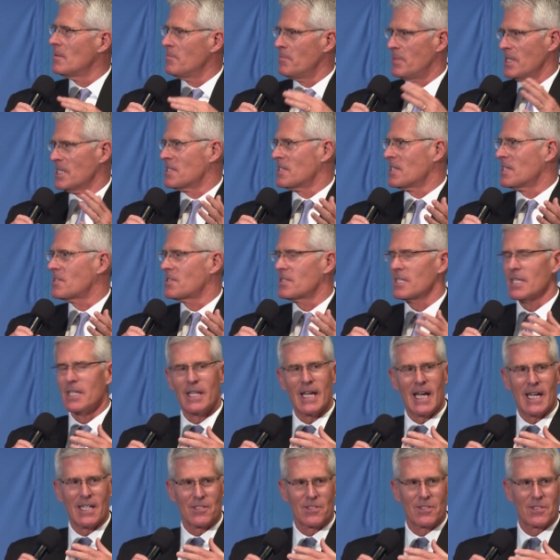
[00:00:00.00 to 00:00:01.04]
business, and
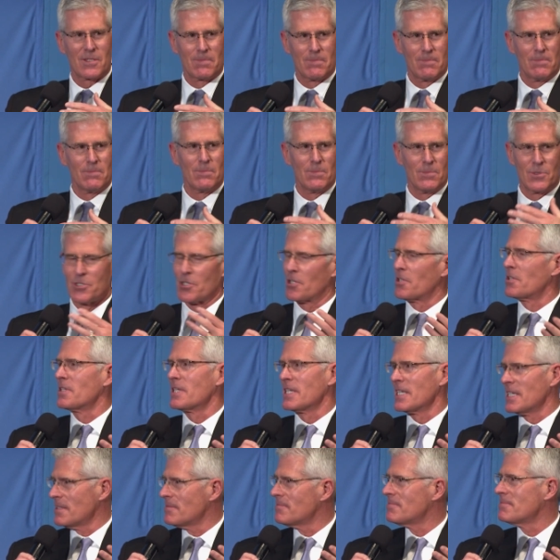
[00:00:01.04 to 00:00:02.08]
that's
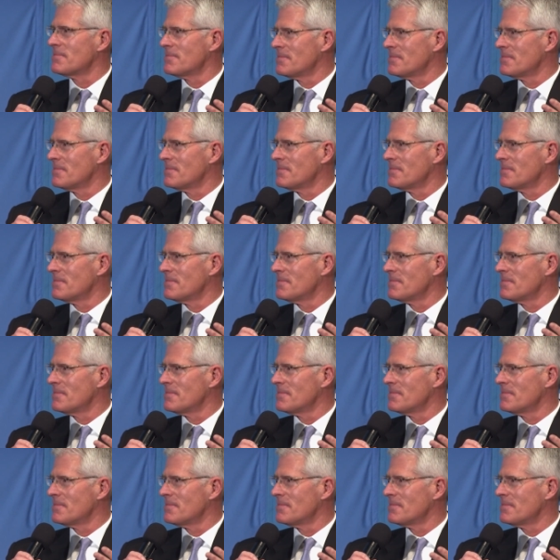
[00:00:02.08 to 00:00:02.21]
certainty